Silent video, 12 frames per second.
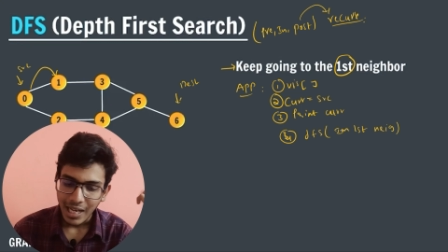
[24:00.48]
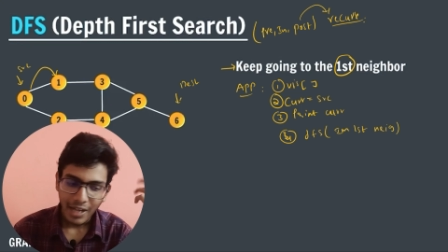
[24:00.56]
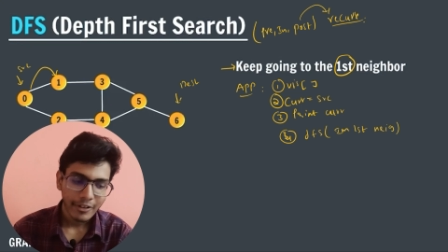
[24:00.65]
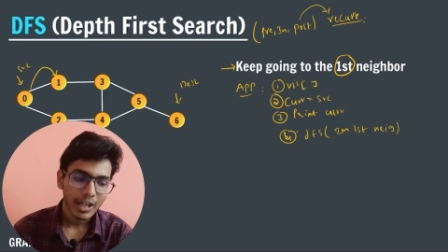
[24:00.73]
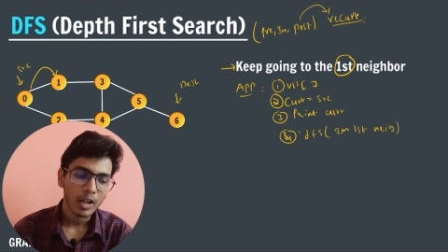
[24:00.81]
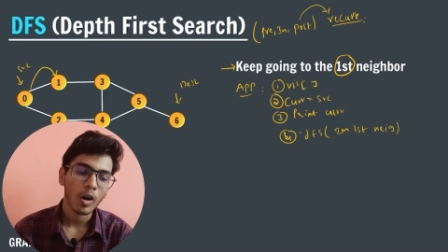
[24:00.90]
I
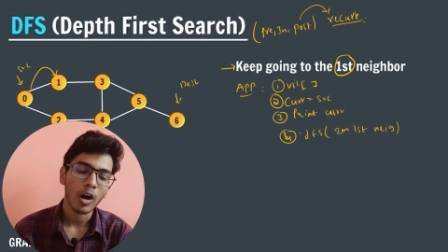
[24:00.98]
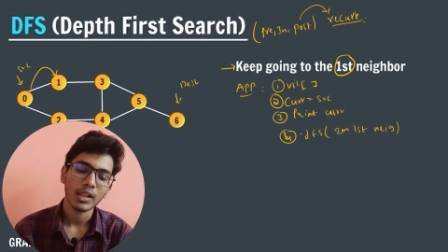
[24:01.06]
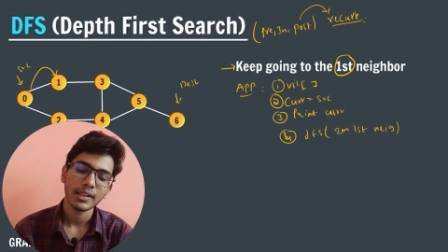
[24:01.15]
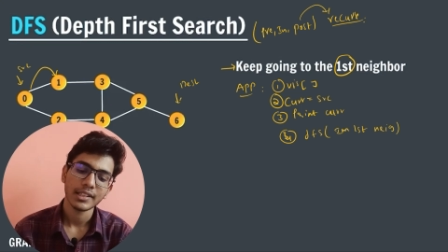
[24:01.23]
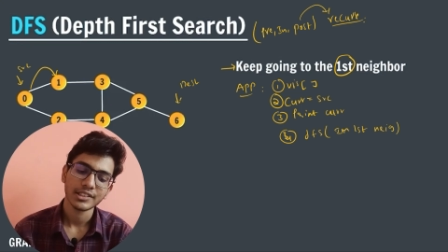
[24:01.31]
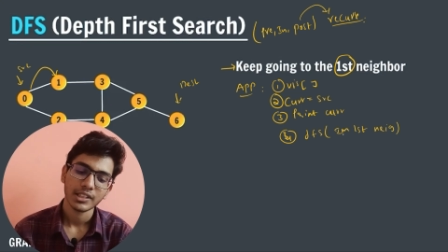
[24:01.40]
will call
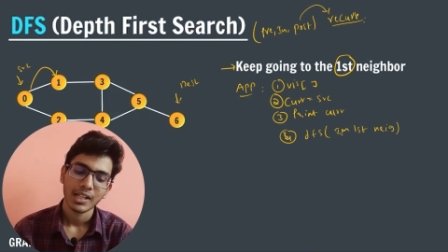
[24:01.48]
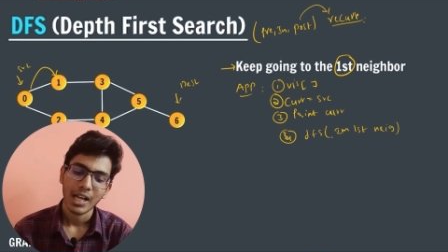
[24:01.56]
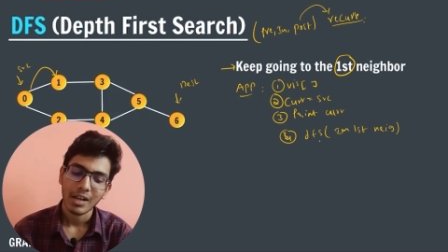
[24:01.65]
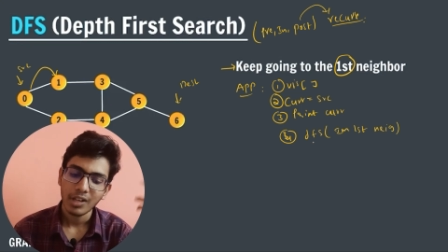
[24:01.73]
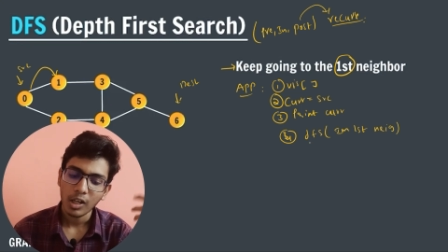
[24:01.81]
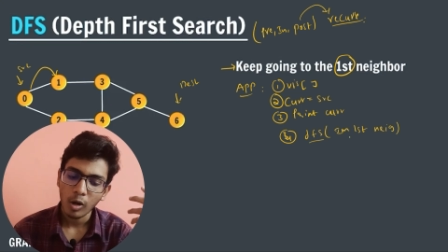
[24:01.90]
this.
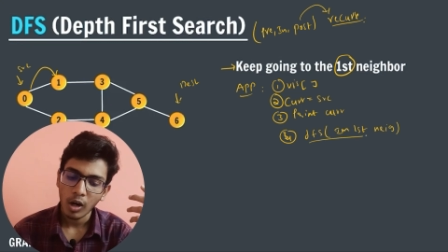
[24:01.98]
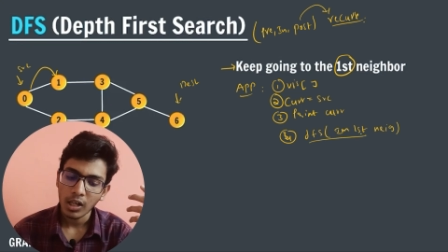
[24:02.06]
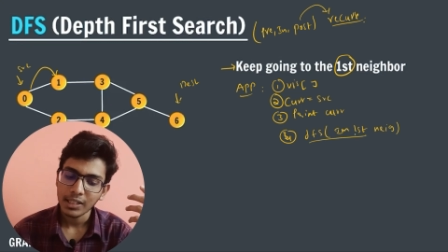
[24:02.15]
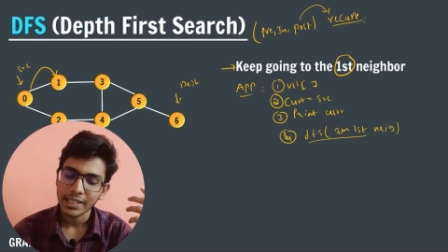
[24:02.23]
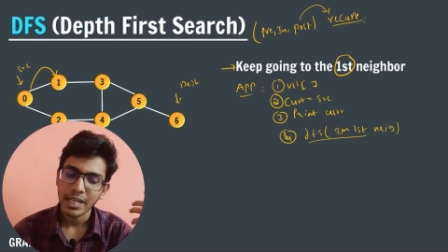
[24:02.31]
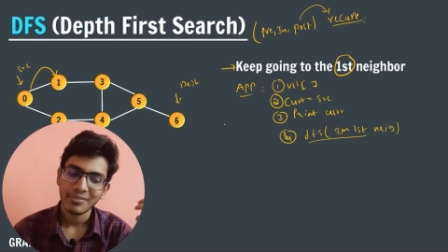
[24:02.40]
I will
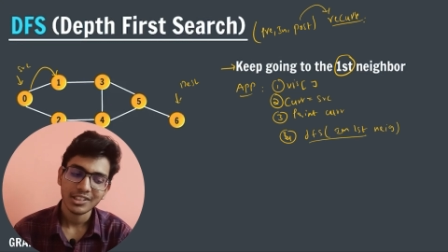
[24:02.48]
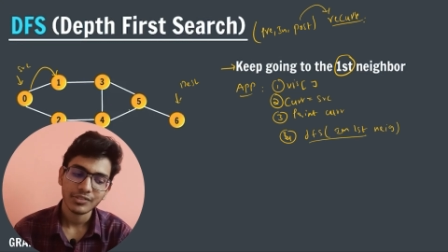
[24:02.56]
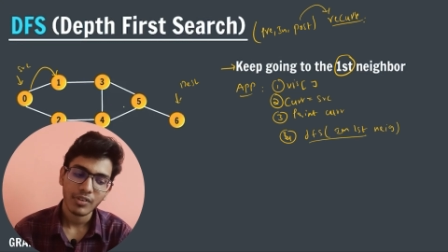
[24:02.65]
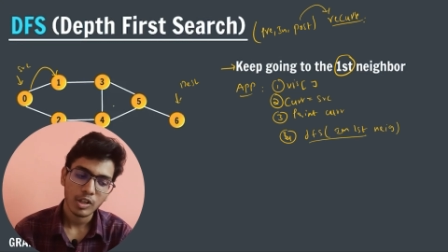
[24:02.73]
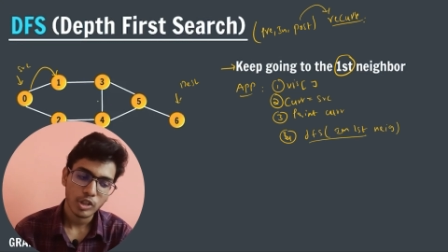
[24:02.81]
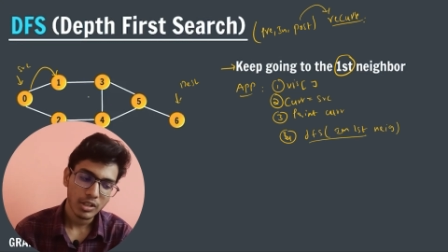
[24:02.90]
call DFS
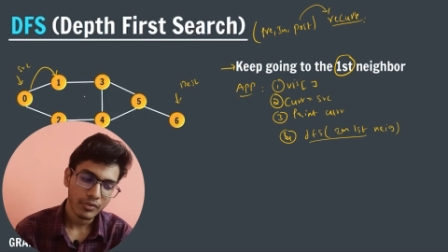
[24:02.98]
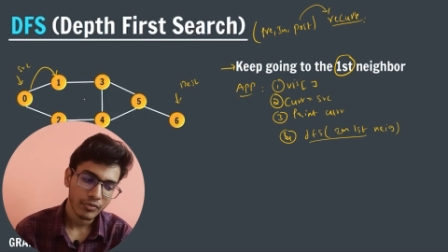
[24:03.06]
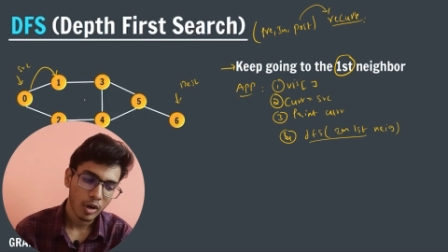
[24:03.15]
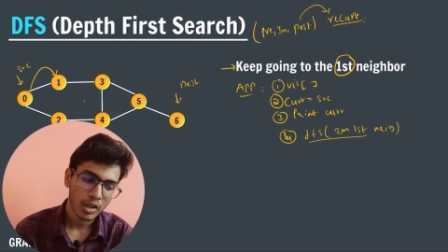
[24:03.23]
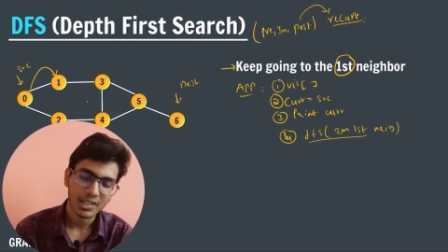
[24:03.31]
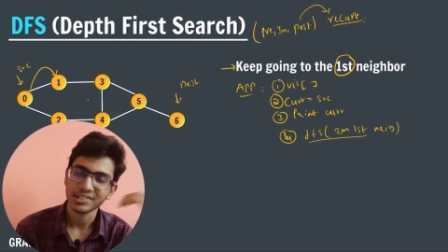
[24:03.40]
function
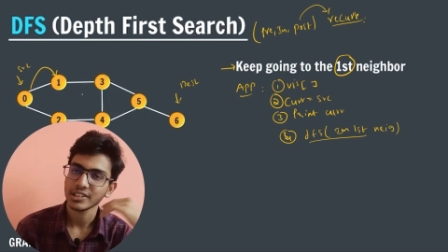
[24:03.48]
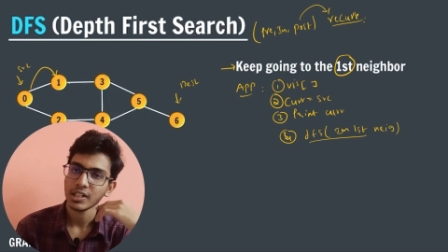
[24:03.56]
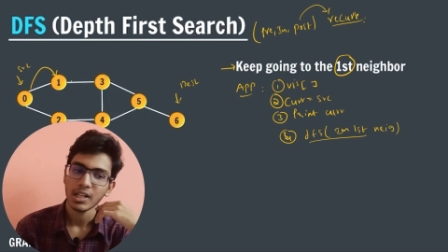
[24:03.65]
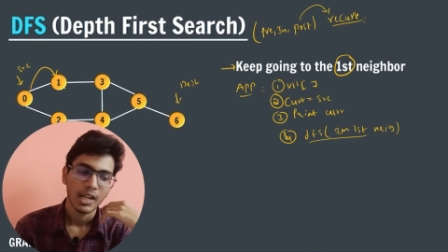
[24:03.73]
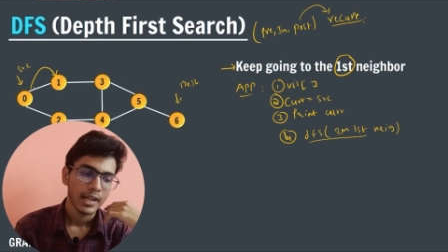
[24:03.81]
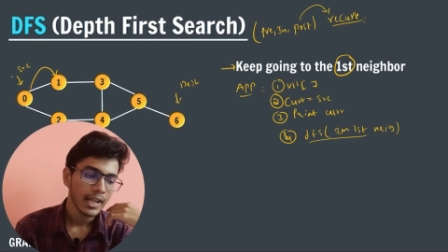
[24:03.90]
for this.
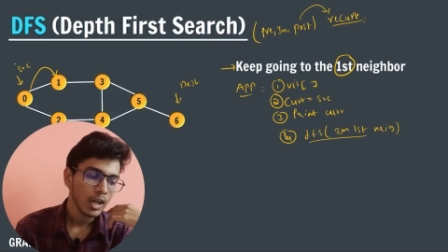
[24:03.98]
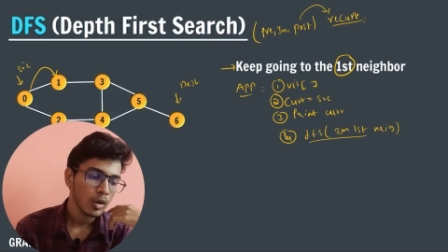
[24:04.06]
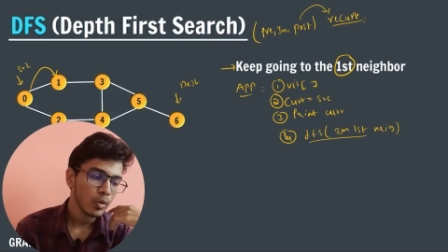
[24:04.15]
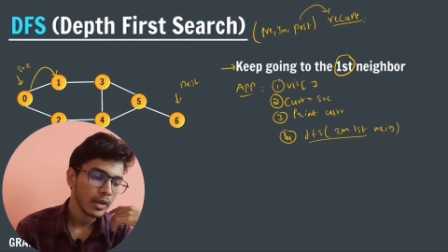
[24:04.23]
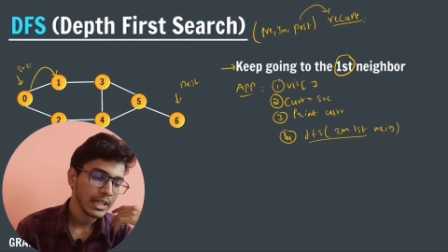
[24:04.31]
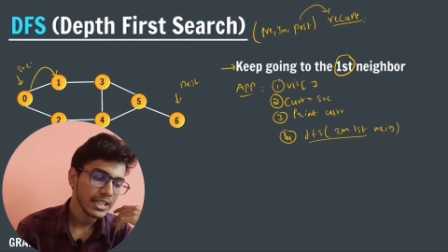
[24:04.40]

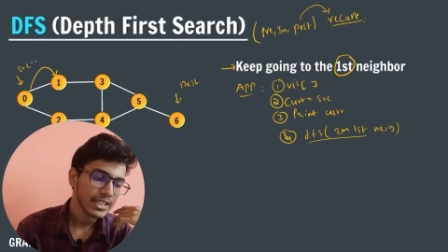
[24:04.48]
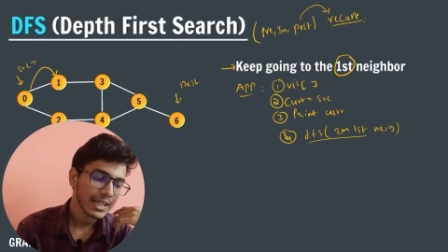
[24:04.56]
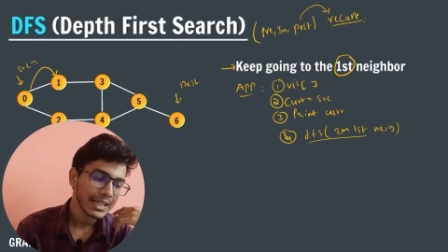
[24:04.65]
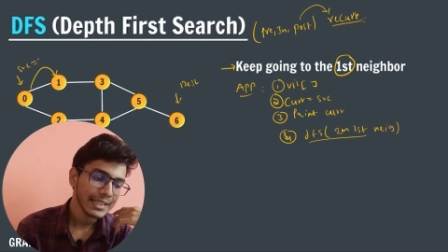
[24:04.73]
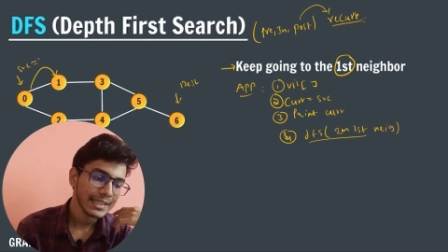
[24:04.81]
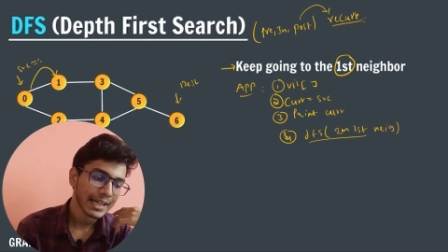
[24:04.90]
Now
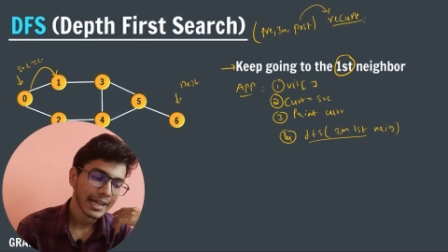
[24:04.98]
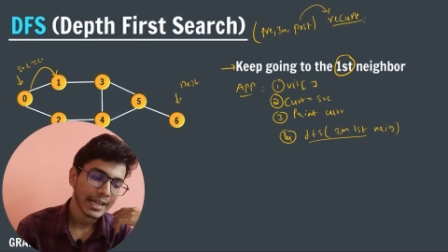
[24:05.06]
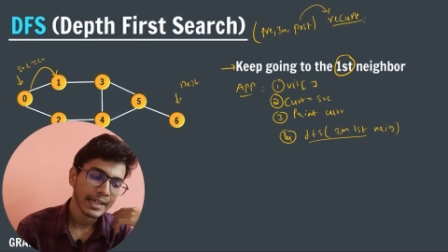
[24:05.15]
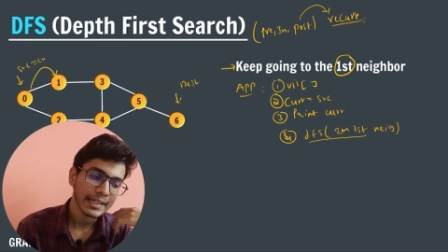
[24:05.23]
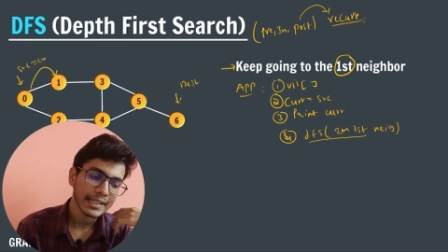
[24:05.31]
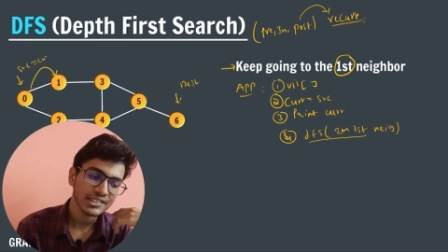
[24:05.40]
initially the
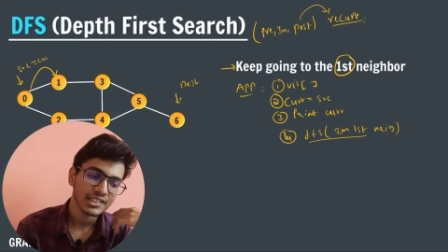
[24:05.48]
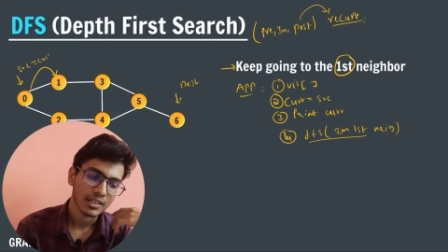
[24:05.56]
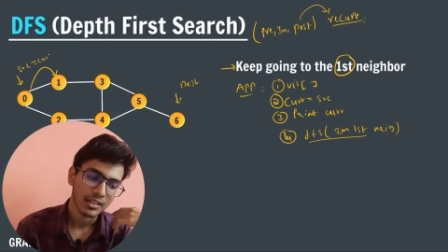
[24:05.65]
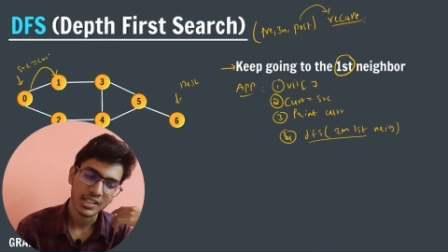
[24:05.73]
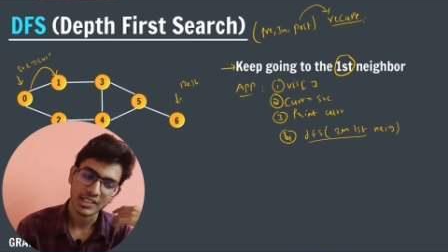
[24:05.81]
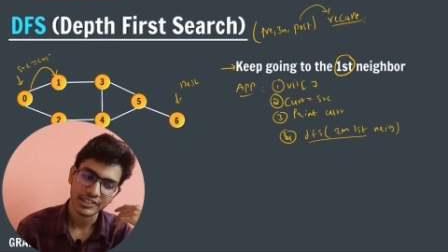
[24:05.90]
current is
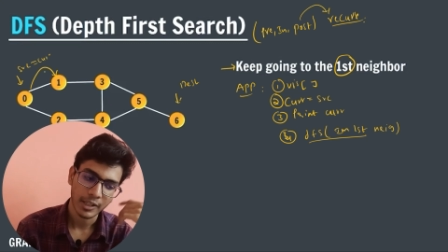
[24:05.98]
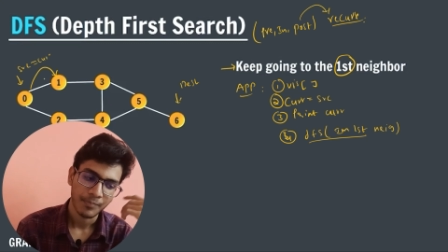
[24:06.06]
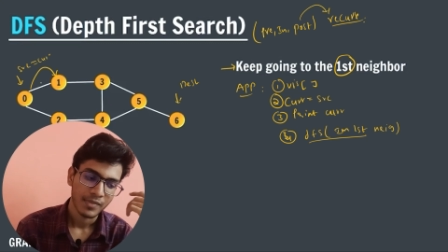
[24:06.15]
this.